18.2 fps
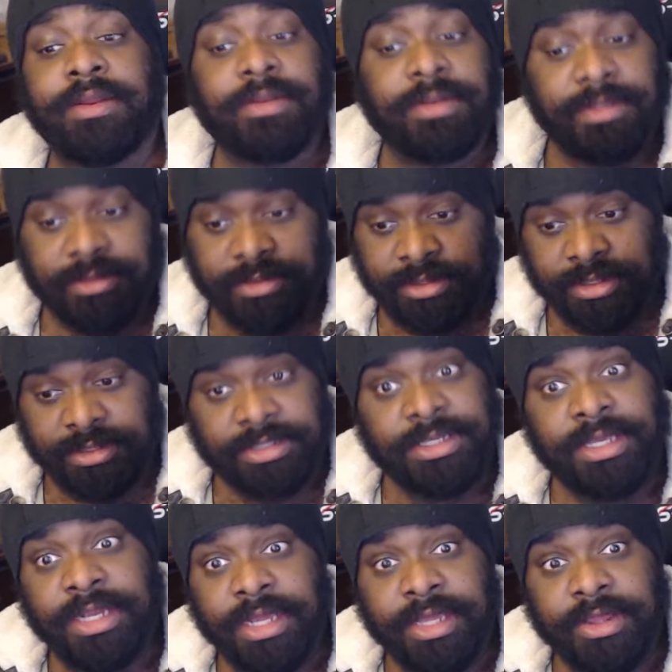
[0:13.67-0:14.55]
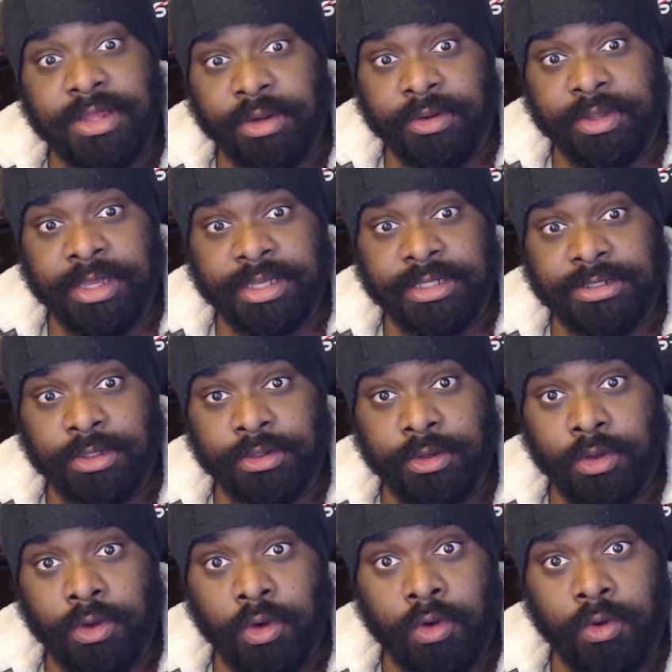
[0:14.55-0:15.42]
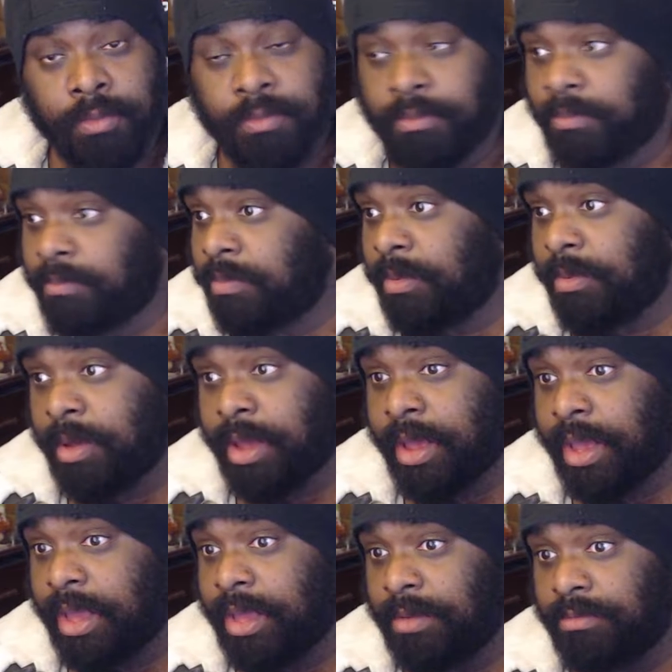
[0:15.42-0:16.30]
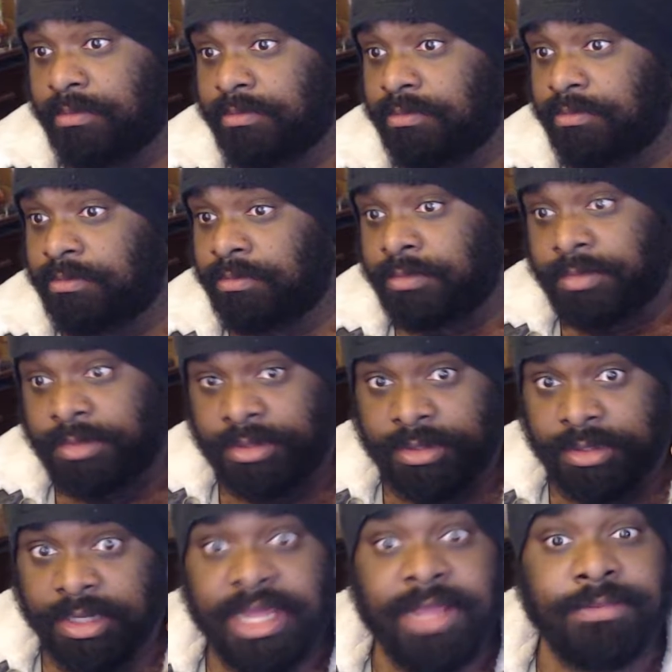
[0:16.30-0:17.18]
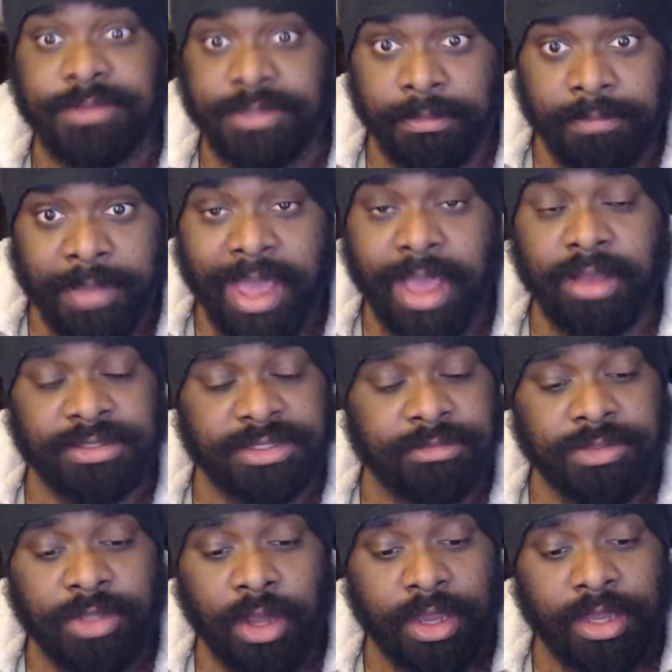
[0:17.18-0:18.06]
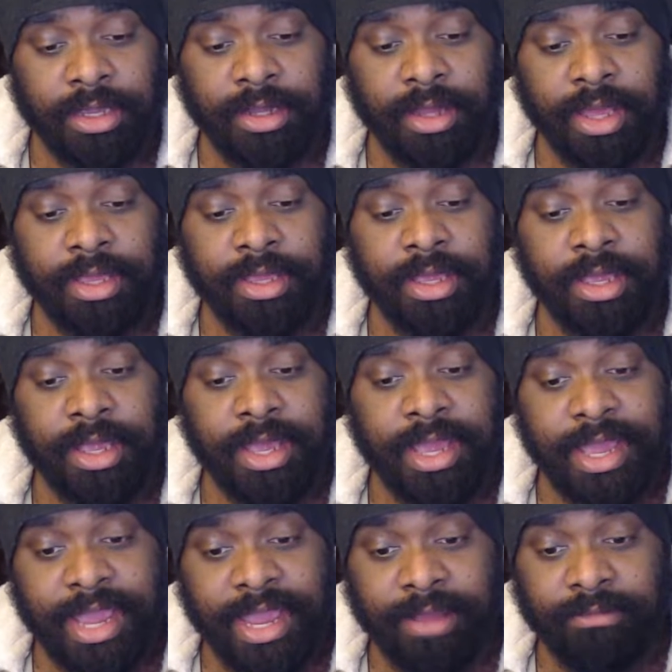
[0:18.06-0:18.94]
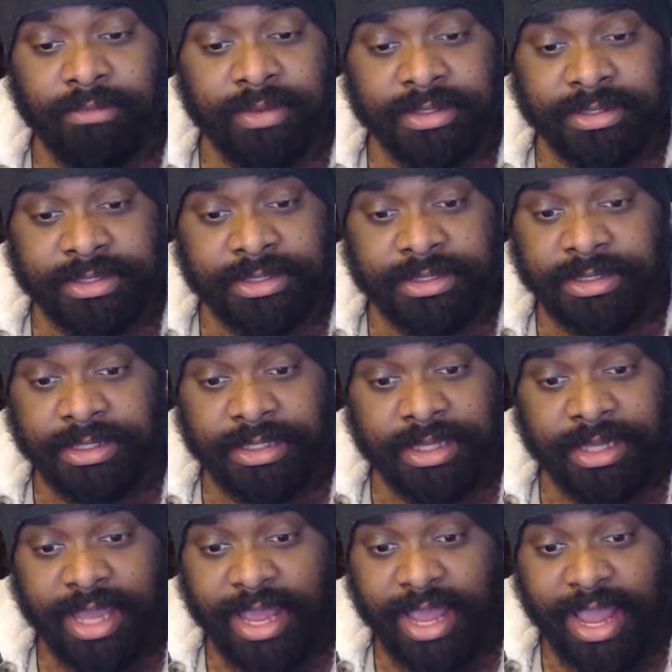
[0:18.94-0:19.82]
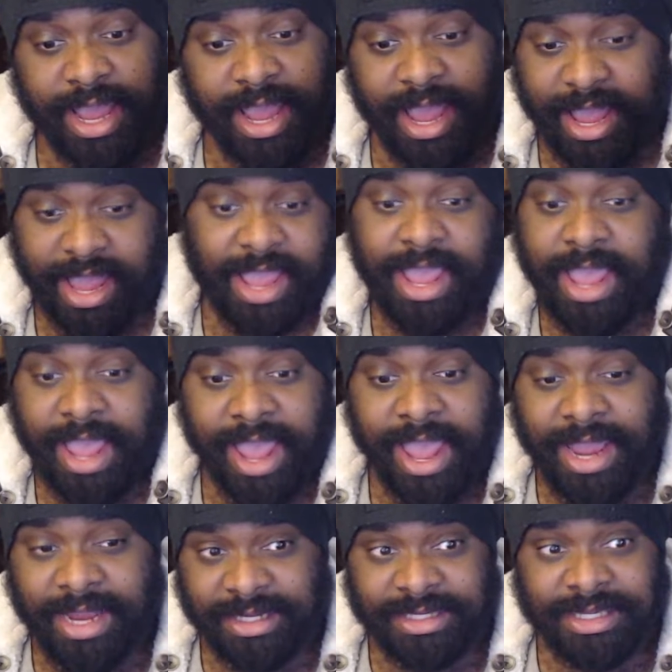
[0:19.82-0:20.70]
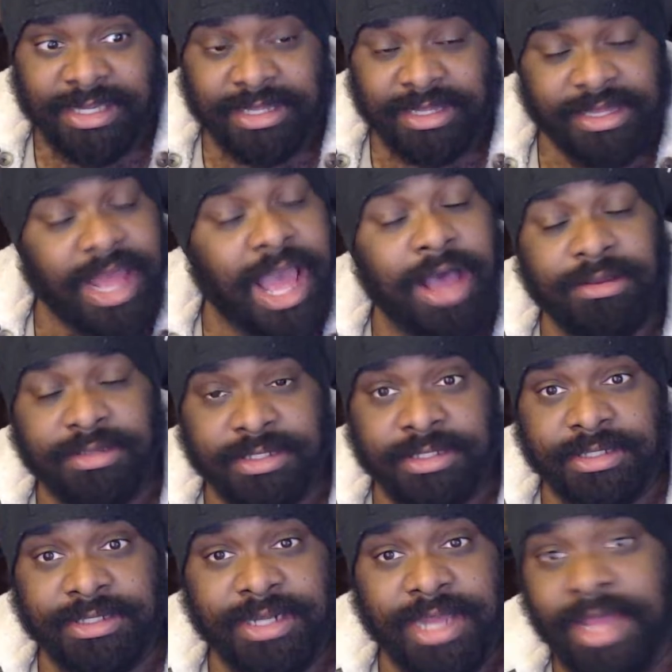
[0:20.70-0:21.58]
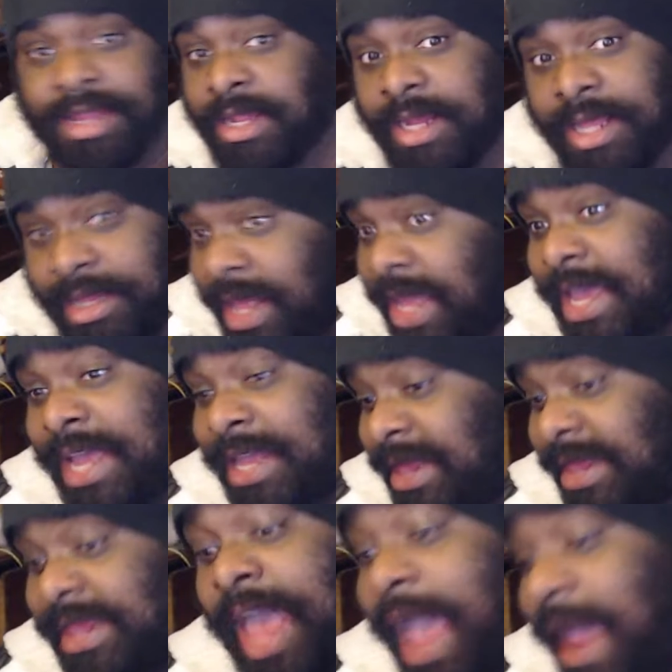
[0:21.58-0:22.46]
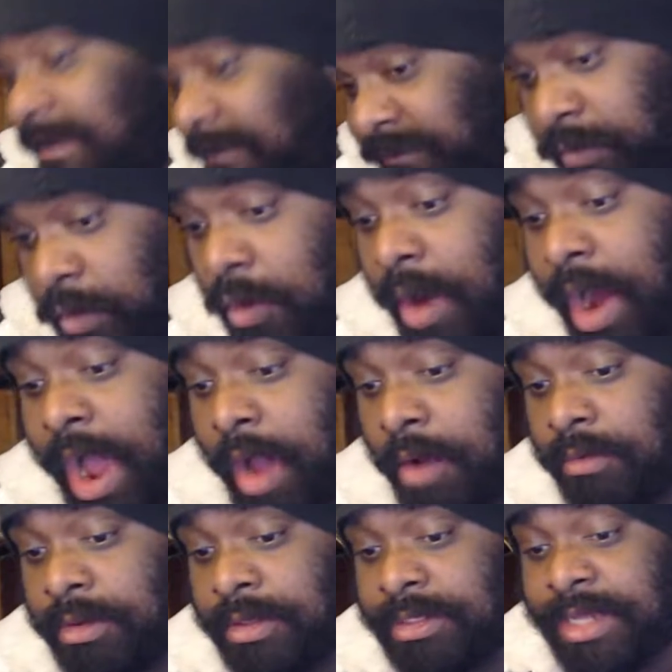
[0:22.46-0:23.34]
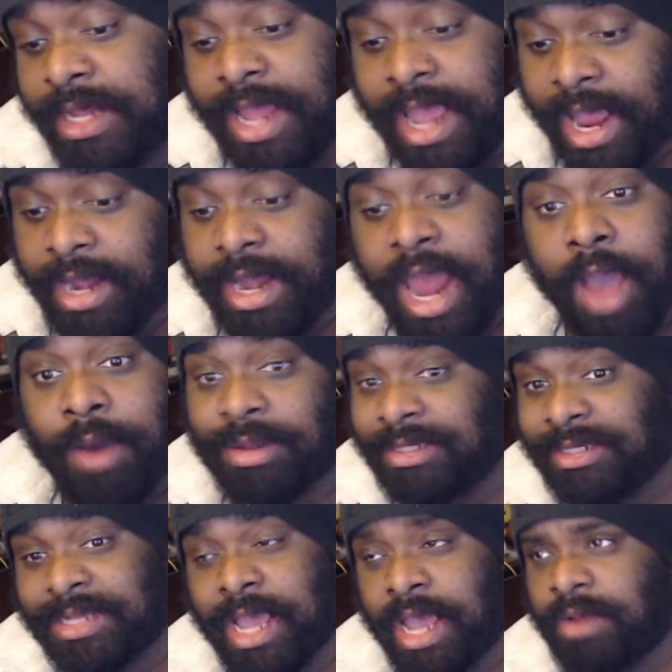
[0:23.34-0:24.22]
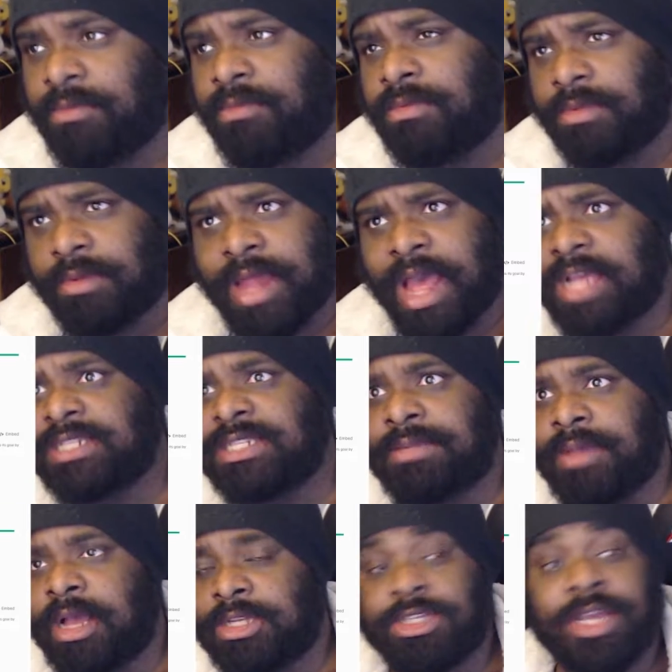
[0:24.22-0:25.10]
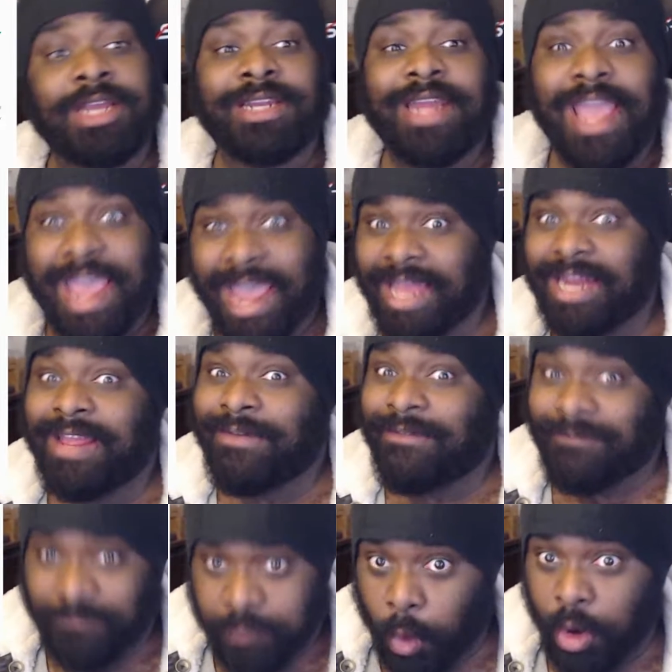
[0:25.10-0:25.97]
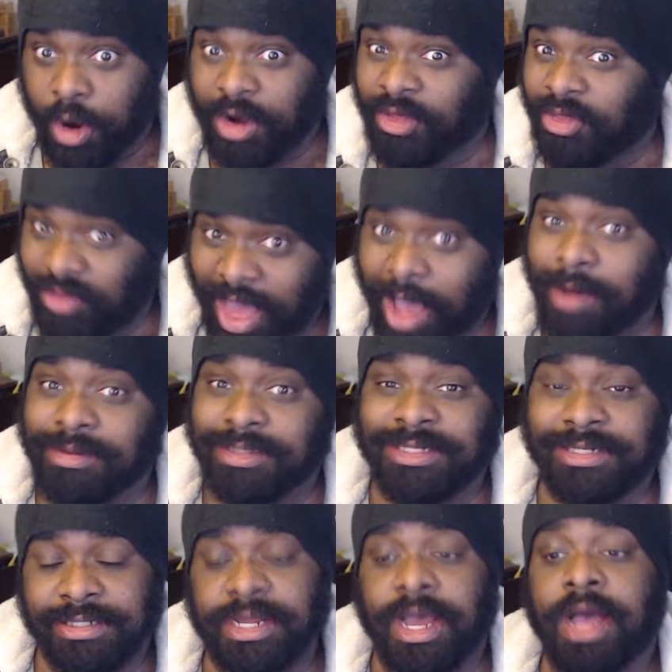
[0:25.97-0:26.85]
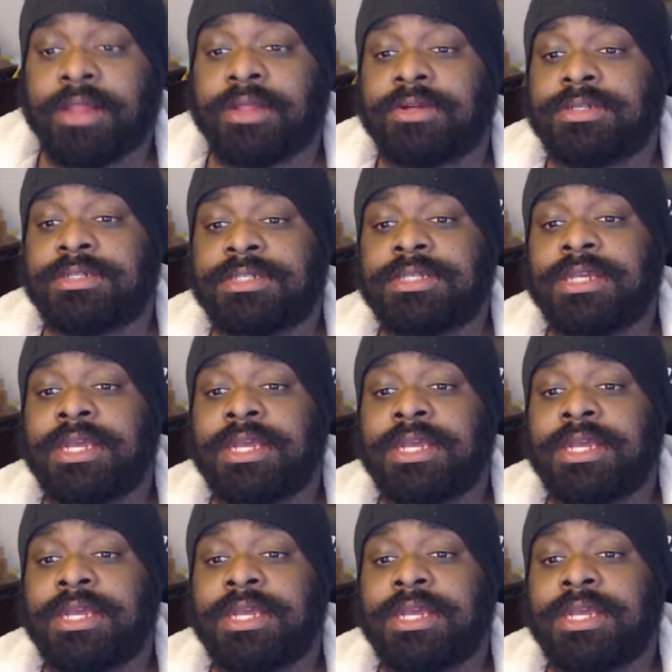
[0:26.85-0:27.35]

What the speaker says: succeeding their Kickstarter goal by leaps and bounds. I'm talking like it was 18,000, and then they hit that in 4 hours, and now it's at, last time I checked, $84,000.